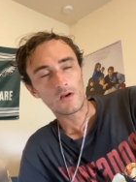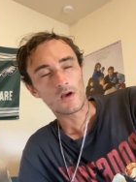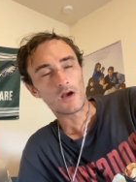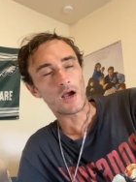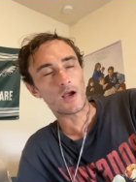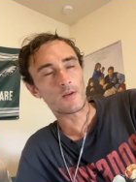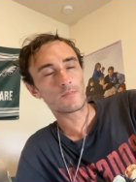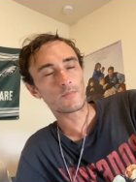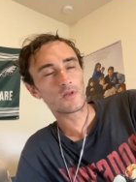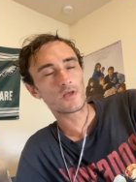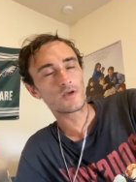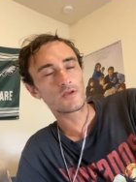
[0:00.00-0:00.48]

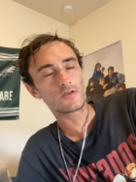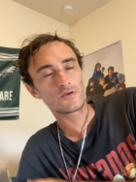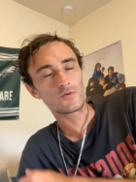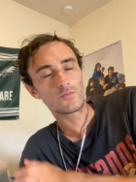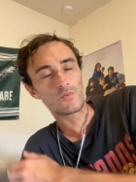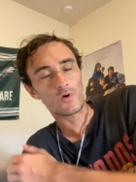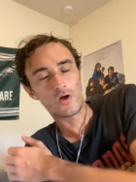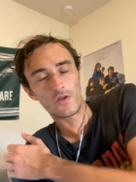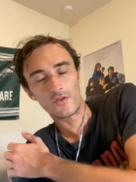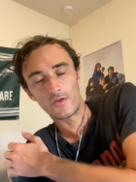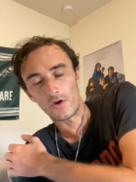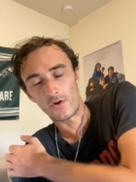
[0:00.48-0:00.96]
I'm letting
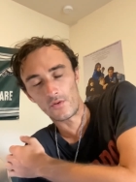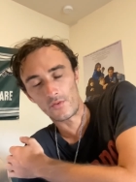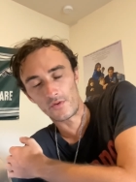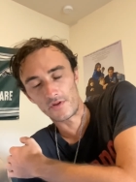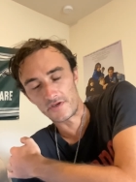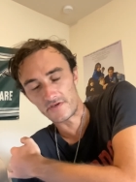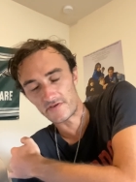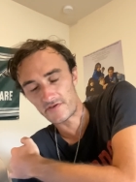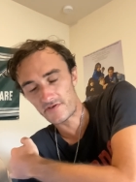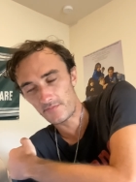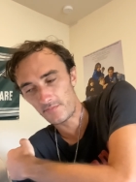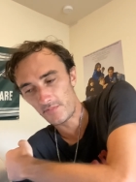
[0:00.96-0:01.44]
you all know
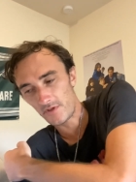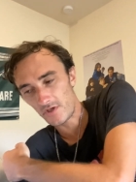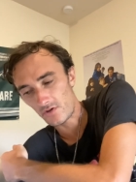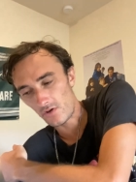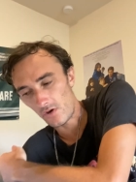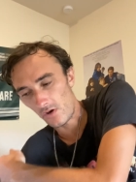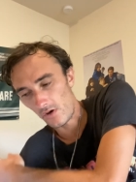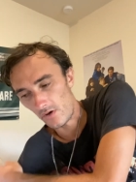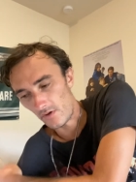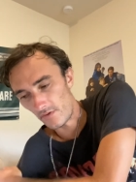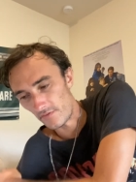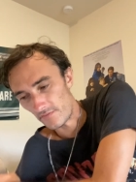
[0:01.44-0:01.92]
this
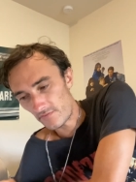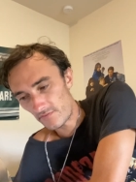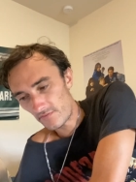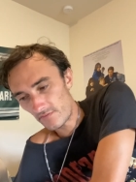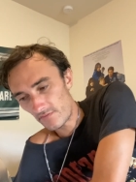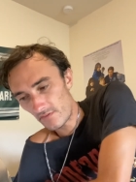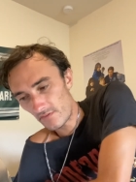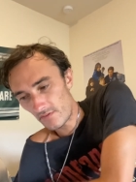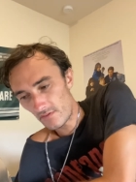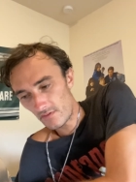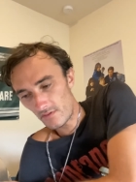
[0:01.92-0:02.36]
because